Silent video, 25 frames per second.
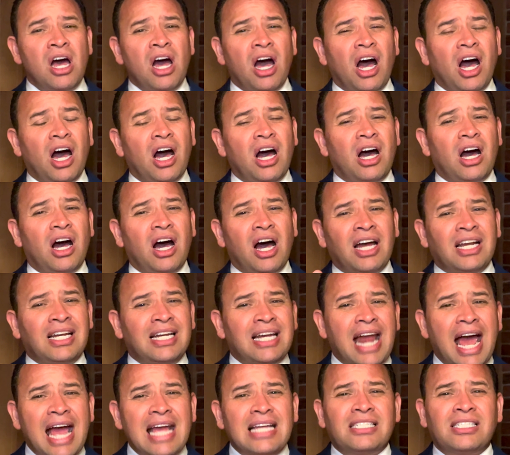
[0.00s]
a
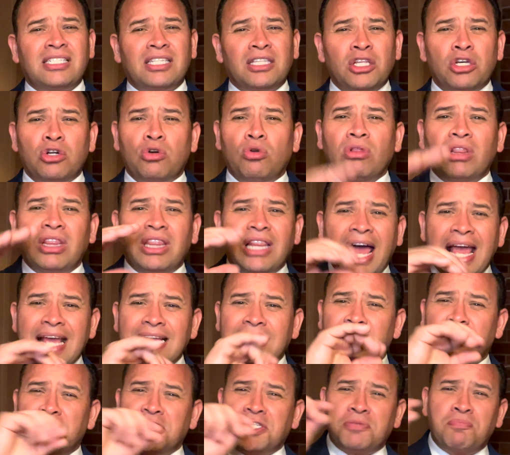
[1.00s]
nice little
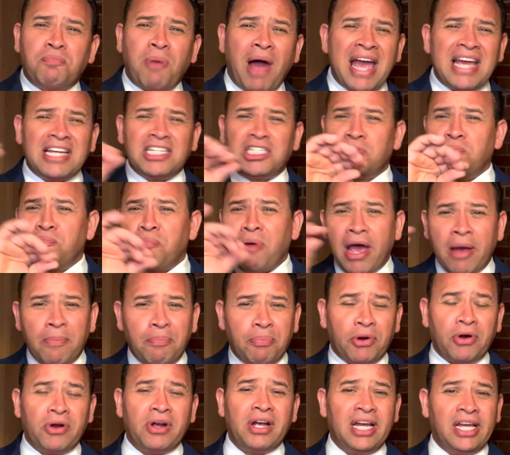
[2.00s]
light spice
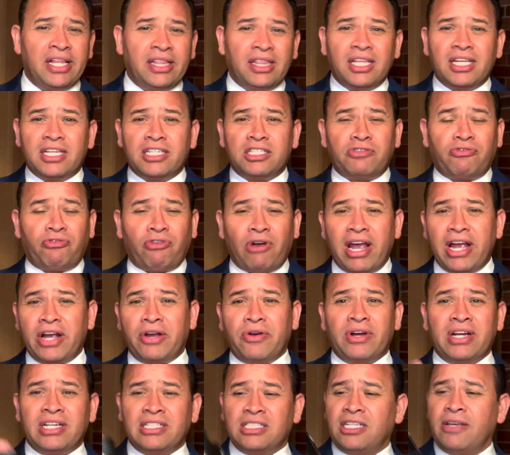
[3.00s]
pepper in this
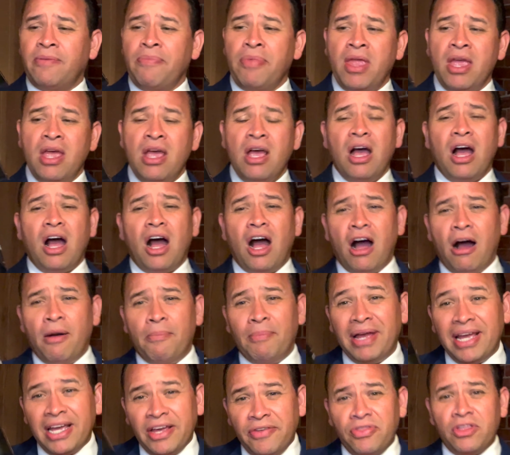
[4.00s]
fragrance.
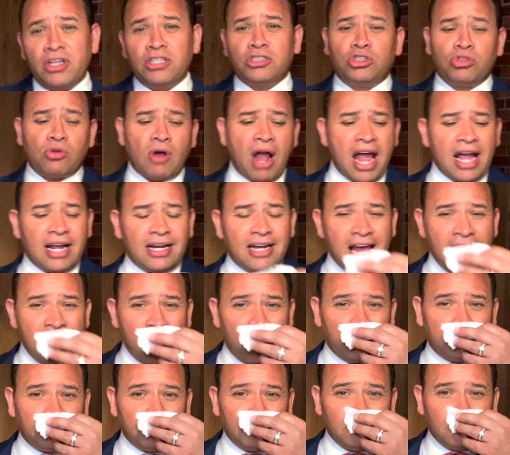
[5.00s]
In the dry
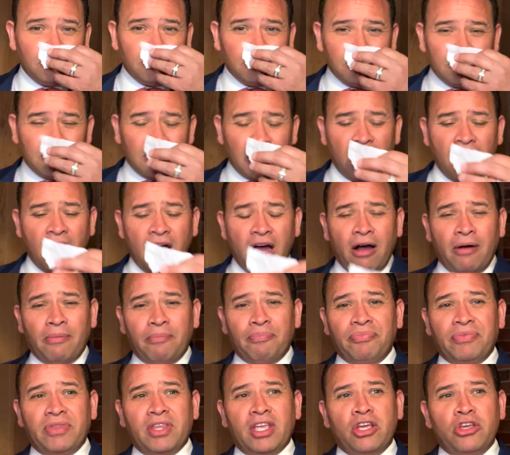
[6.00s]
down,
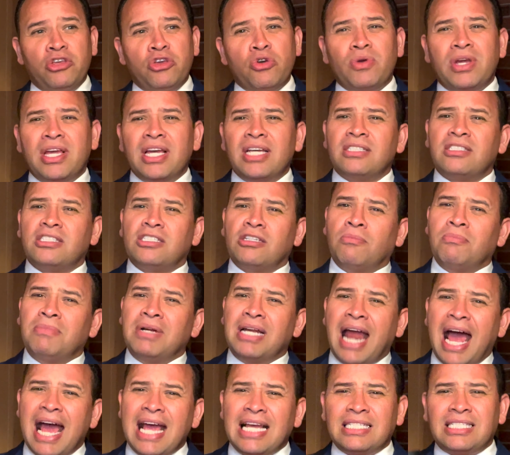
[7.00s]
you get some
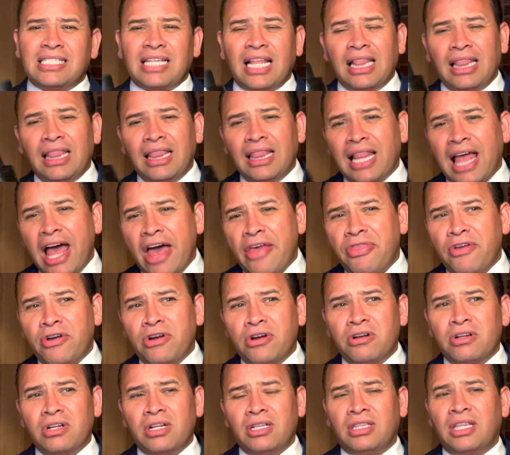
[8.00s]
nice
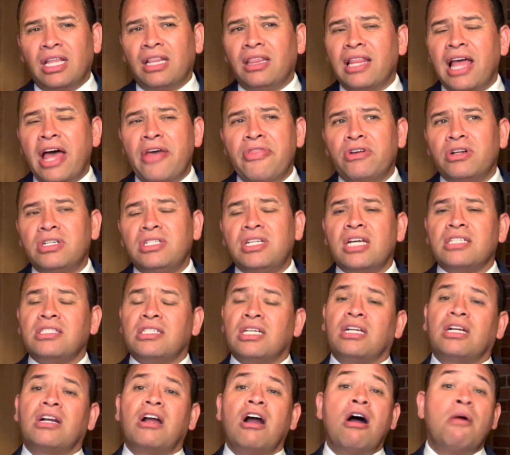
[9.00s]
leather. The leather
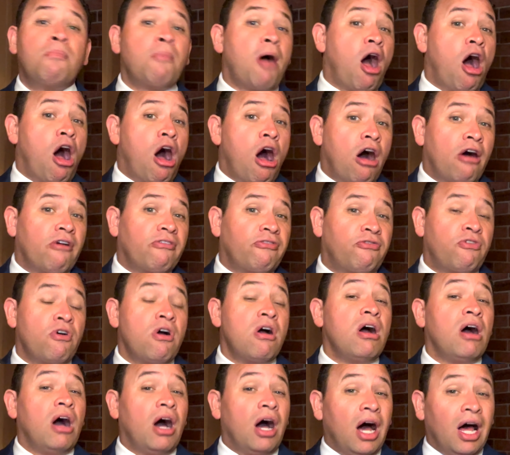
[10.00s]
doesn't come off
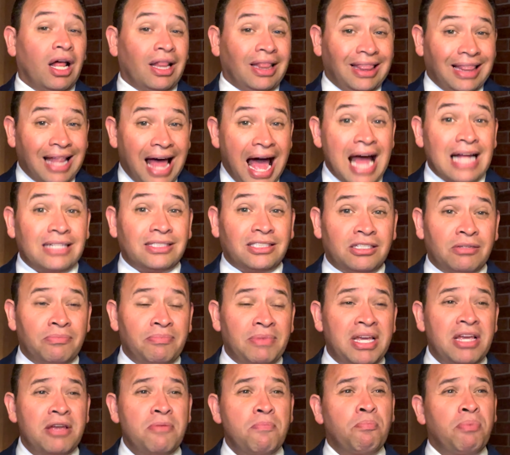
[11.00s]
a lot to
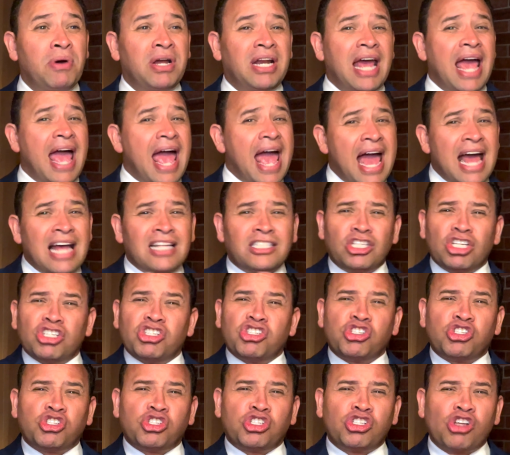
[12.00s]
me, but it adds a
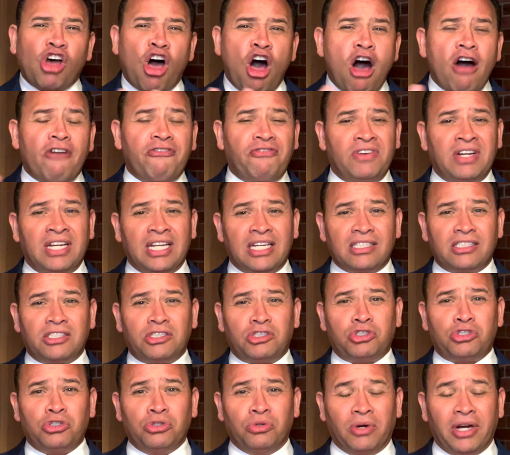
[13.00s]
softness
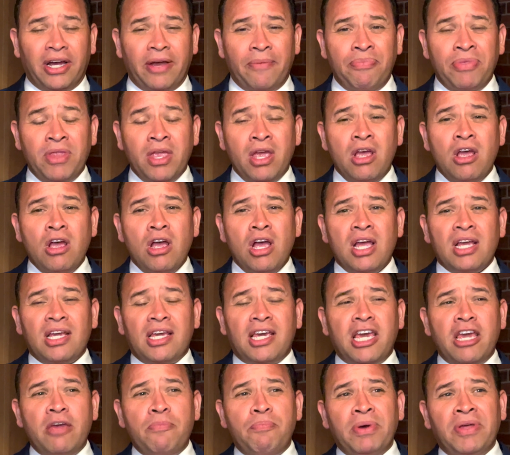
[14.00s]
to it,
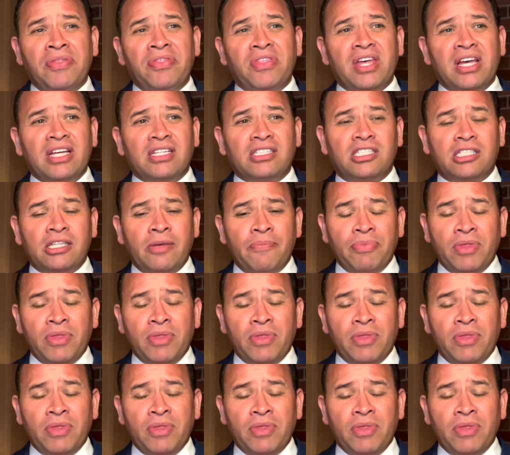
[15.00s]
keeping this